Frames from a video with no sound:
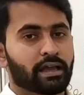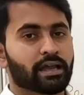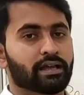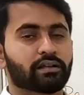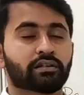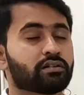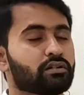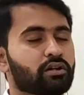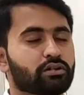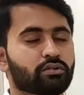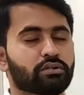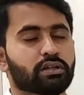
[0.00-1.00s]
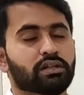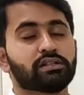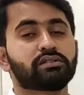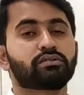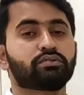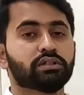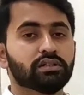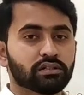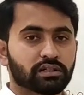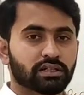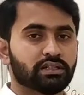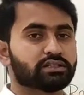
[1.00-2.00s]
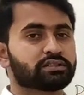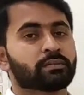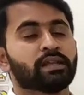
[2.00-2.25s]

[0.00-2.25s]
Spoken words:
and not to the lungs, to the gills.